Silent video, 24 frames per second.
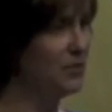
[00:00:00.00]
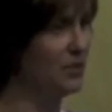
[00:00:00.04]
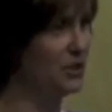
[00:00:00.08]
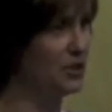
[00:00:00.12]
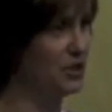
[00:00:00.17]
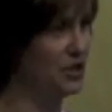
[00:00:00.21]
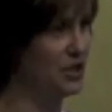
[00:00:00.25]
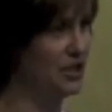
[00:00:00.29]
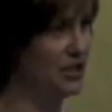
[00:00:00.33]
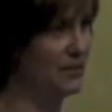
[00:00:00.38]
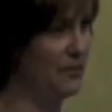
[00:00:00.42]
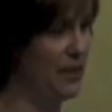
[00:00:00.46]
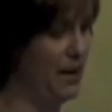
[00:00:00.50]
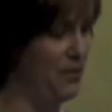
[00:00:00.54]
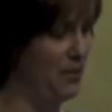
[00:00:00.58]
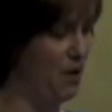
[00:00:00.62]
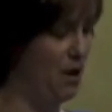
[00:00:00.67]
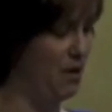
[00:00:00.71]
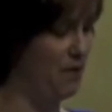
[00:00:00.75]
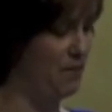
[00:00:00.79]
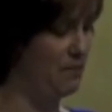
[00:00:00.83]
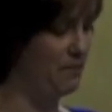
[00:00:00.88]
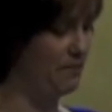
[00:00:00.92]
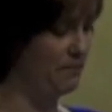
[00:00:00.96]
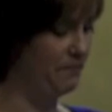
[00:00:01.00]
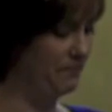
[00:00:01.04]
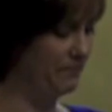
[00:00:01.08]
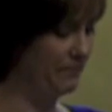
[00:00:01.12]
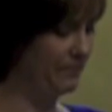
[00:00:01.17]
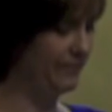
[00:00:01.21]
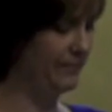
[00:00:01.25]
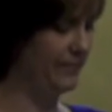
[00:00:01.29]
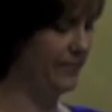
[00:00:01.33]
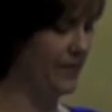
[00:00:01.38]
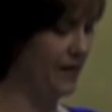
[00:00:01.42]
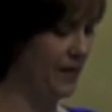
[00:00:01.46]
But she's my mom,
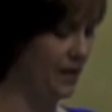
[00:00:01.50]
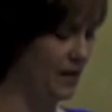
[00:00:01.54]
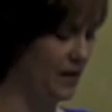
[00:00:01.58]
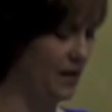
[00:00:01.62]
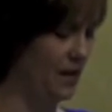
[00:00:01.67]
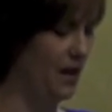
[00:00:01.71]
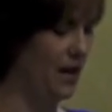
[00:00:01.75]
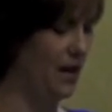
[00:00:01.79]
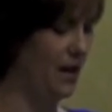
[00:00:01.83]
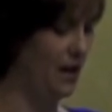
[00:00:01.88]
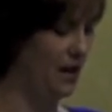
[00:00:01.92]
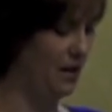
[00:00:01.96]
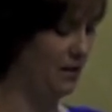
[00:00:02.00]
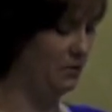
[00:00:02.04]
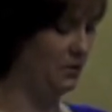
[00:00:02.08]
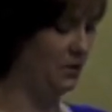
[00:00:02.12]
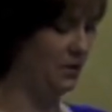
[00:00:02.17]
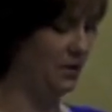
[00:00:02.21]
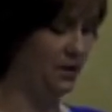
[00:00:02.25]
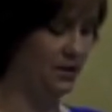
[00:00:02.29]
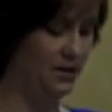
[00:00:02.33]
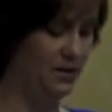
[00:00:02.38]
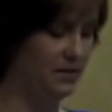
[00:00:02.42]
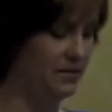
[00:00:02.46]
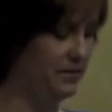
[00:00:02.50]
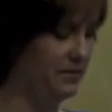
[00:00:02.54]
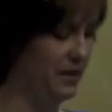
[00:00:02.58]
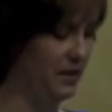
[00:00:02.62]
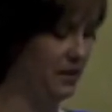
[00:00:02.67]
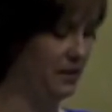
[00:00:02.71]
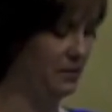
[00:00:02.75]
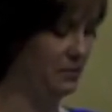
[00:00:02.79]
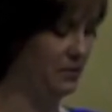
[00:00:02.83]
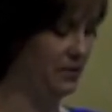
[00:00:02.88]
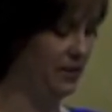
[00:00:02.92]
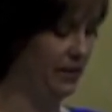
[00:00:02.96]
and we couldn't have
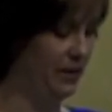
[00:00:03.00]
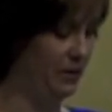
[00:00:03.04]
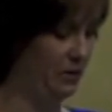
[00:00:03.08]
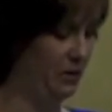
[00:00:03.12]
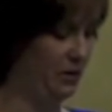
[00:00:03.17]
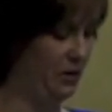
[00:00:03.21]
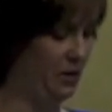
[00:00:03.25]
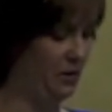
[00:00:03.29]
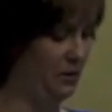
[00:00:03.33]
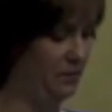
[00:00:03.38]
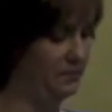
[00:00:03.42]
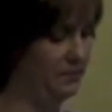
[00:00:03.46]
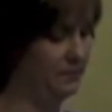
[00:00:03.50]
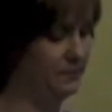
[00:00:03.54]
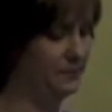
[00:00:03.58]
done it without her.